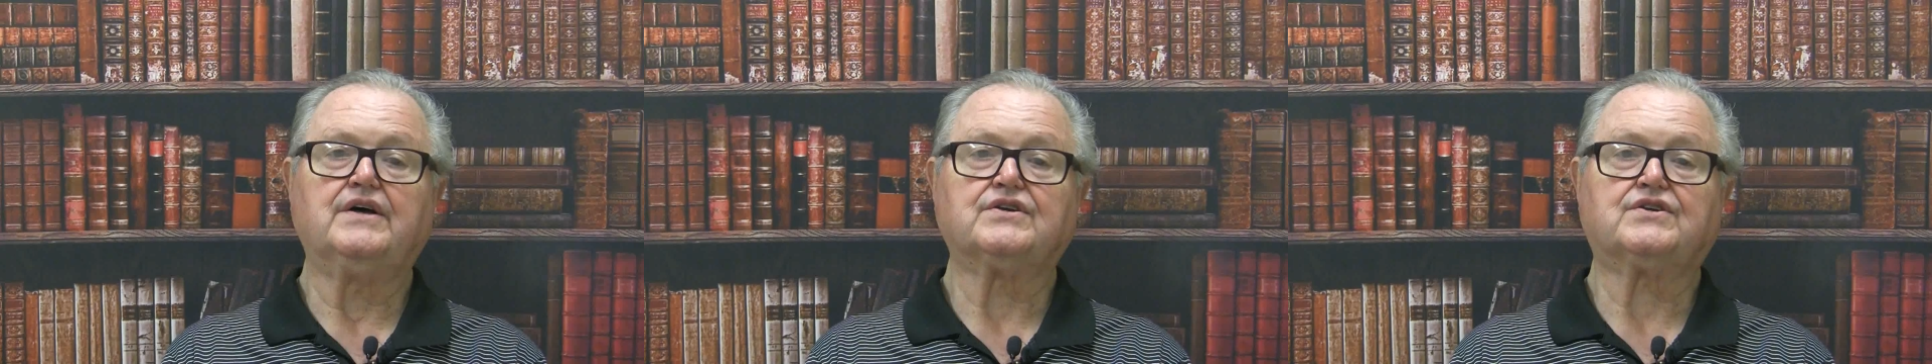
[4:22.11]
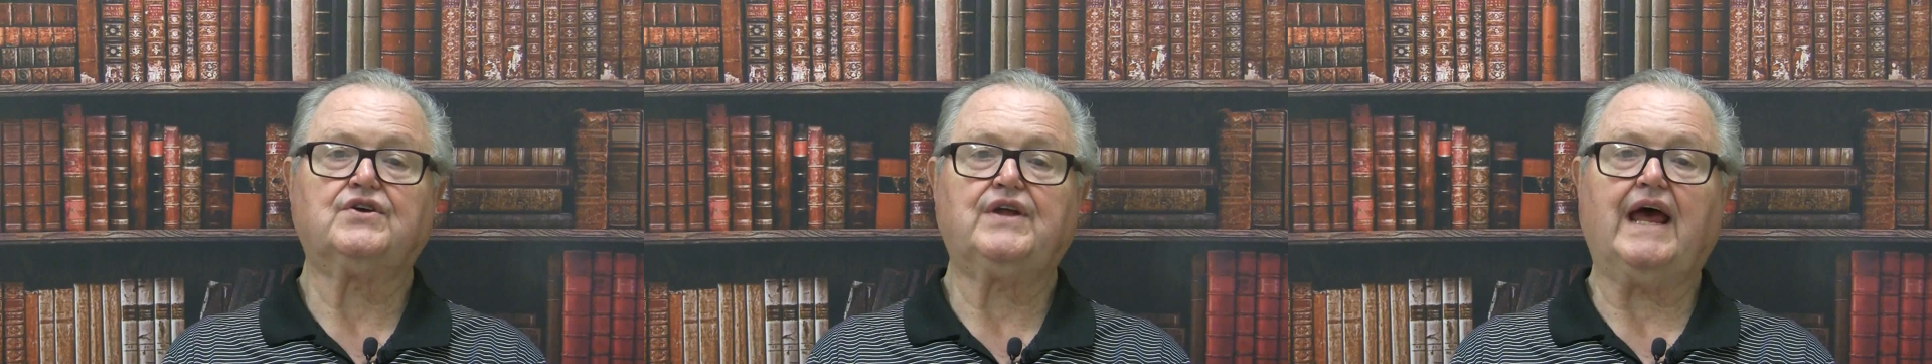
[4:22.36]

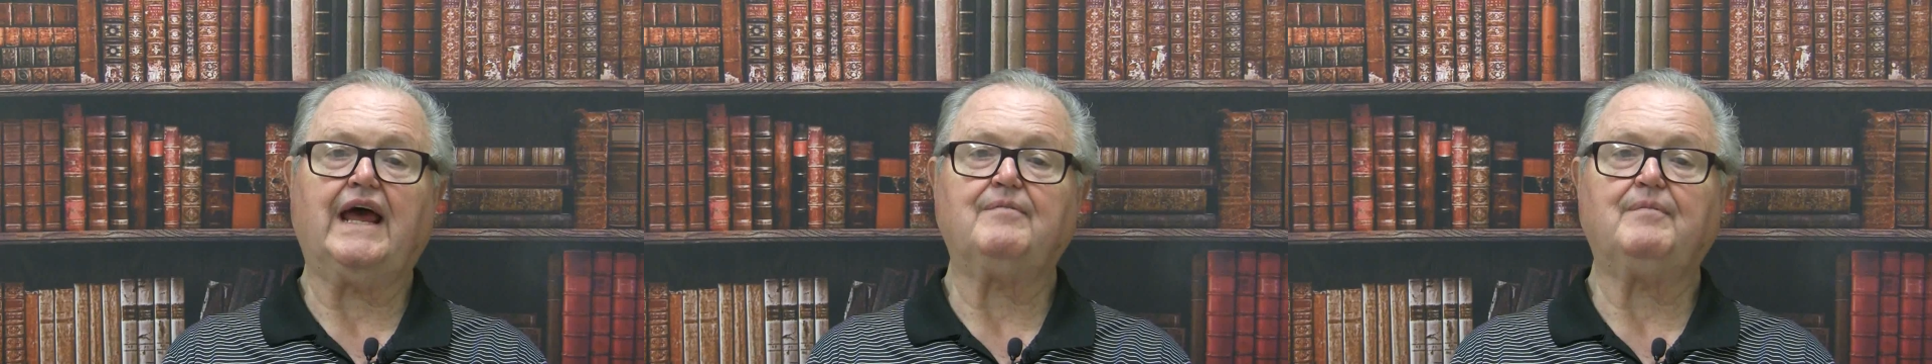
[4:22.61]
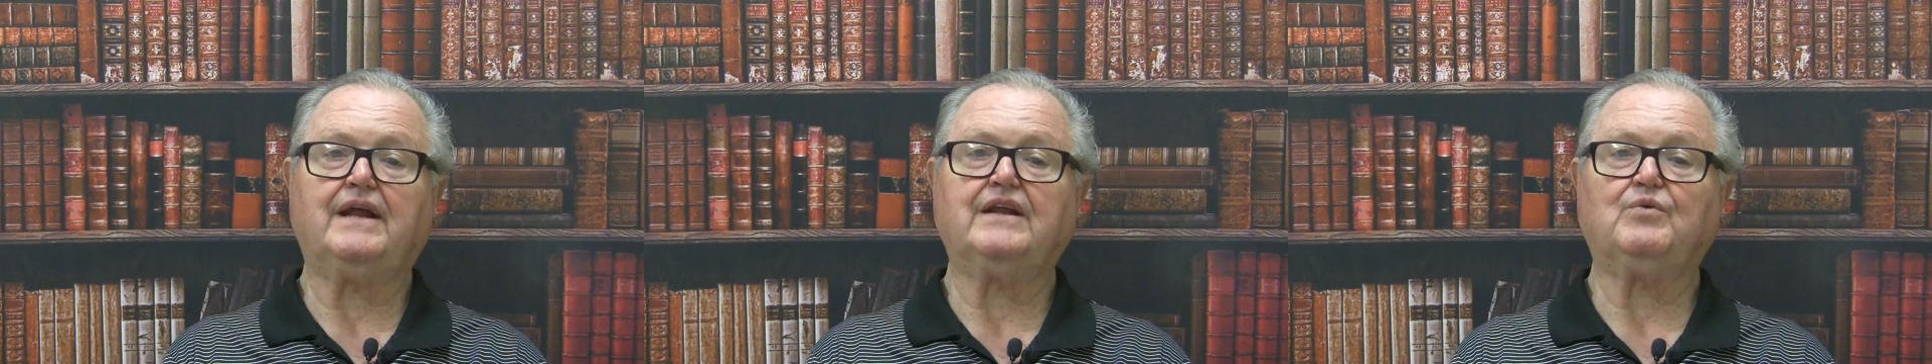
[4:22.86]
Today,
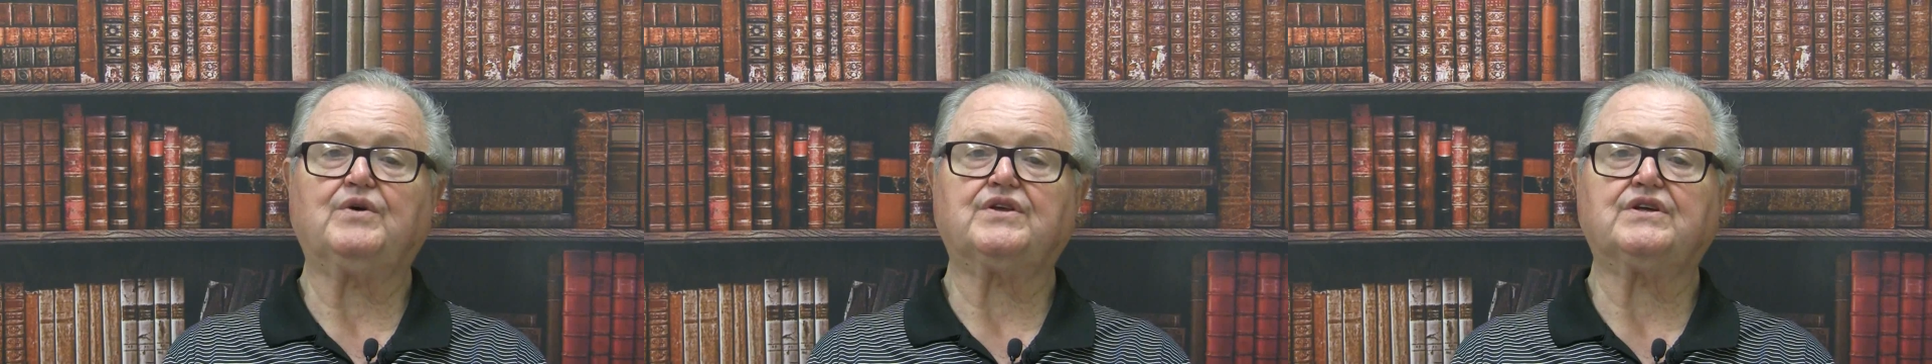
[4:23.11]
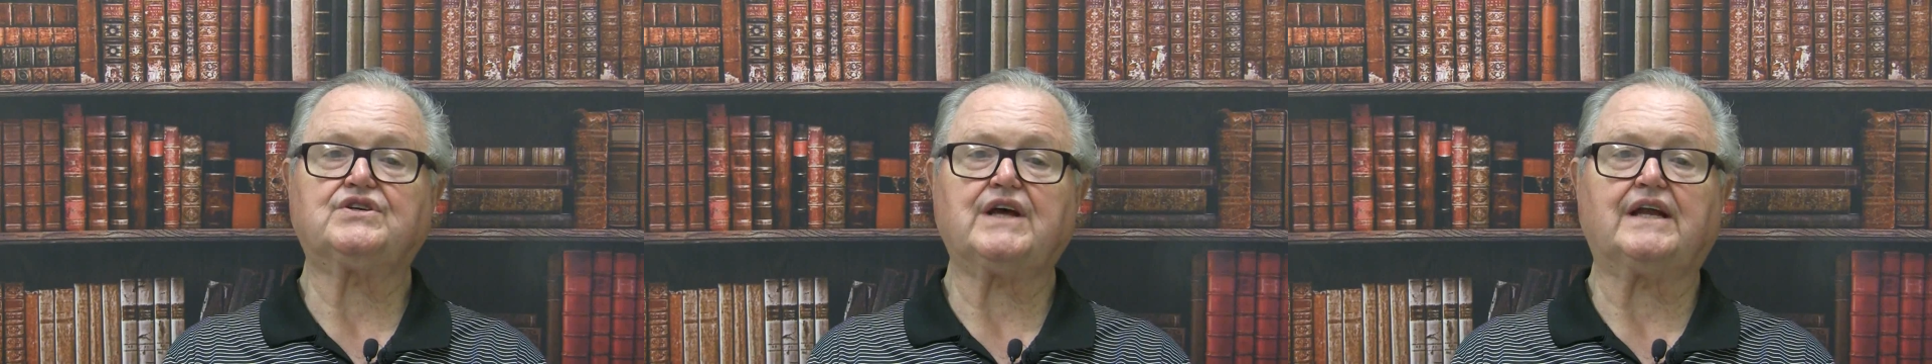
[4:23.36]
many with
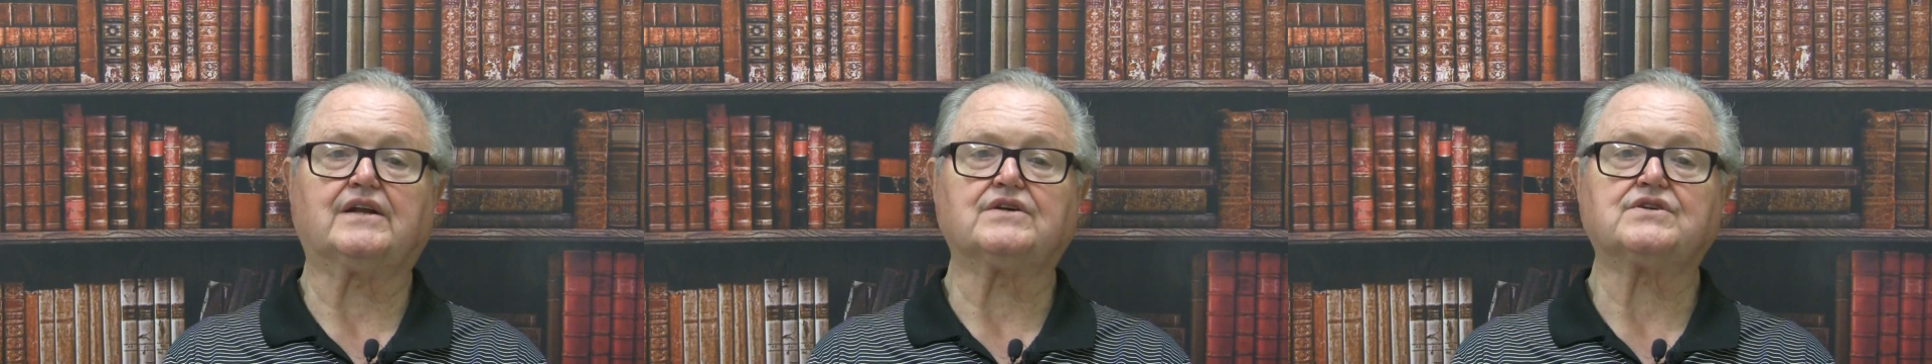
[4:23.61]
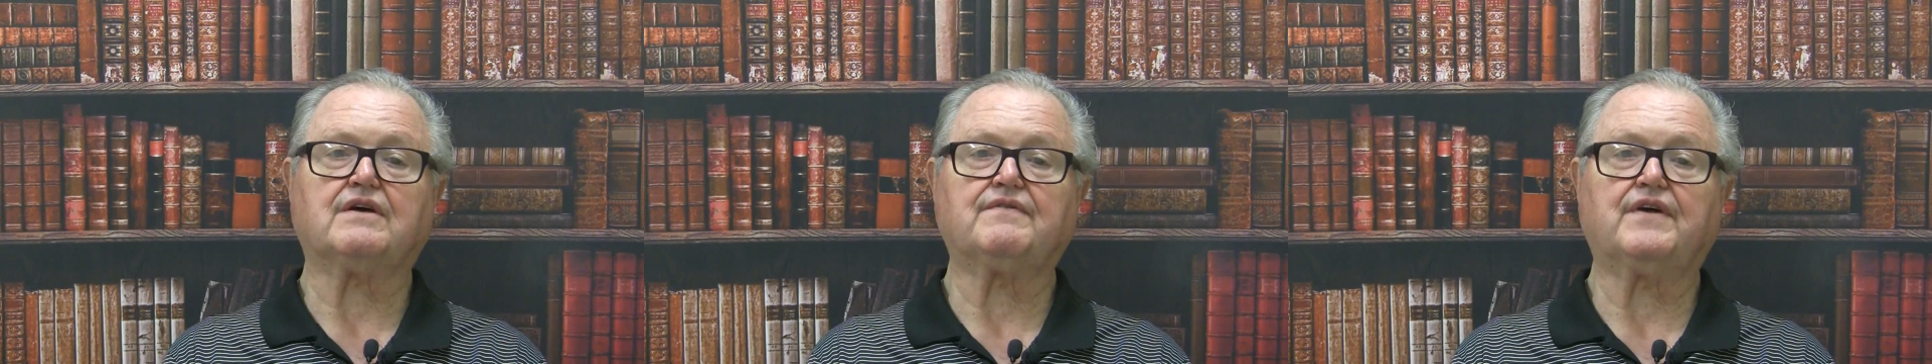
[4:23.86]

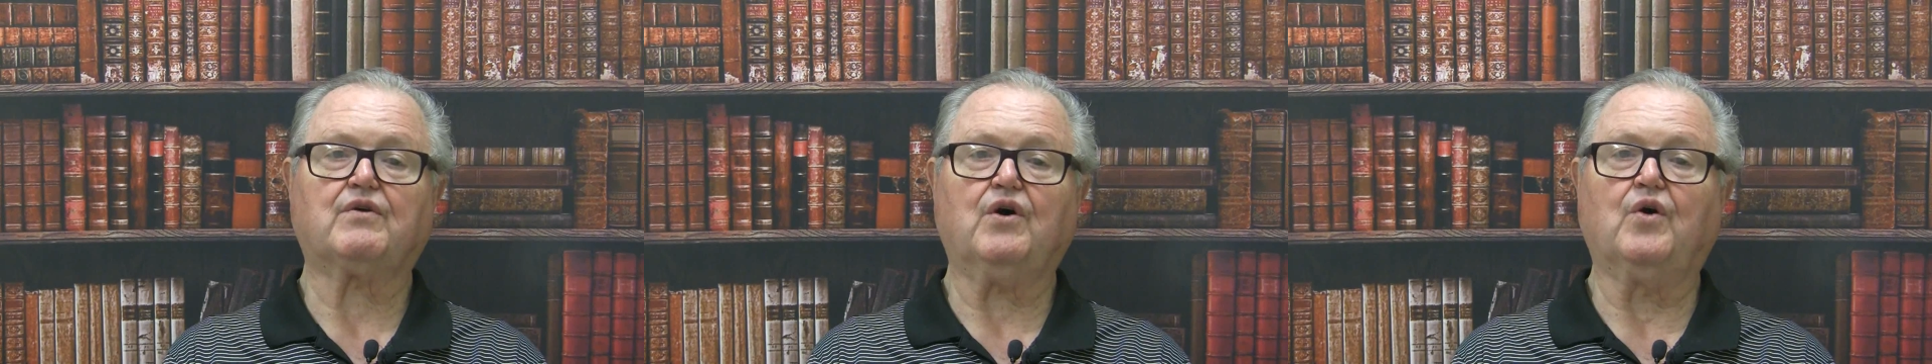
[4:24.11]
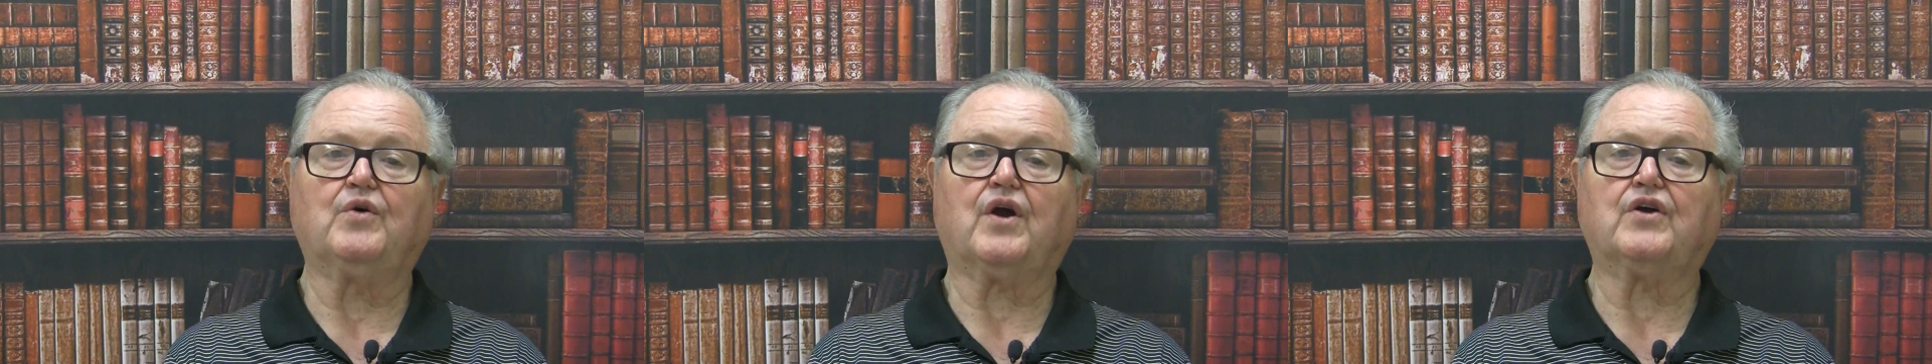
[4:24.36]
agendas of their
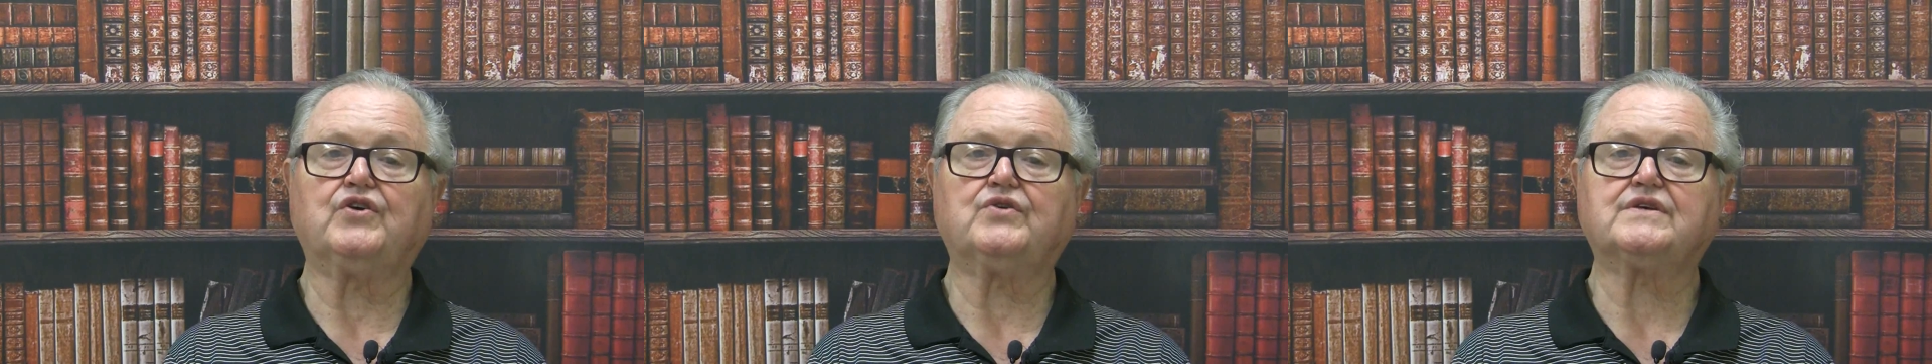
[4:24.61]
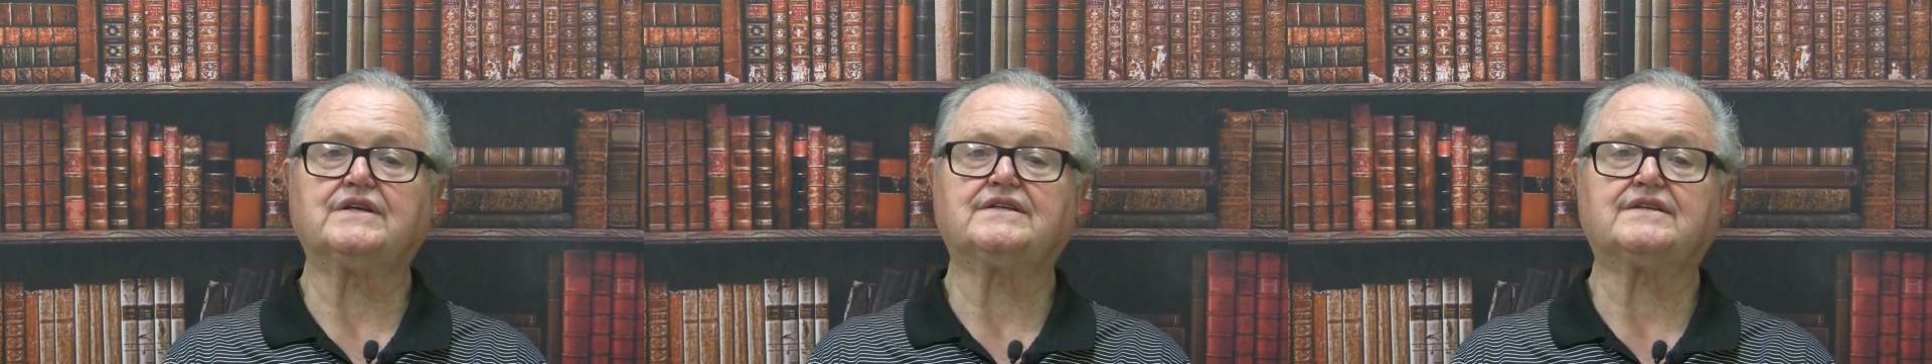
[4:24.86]
own are
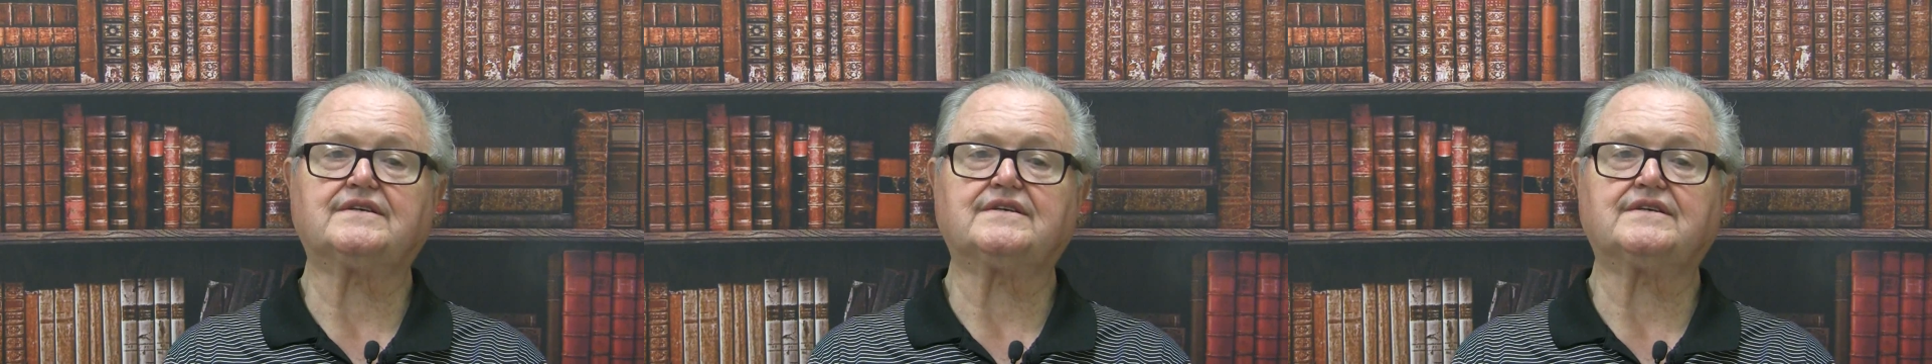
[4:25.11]
using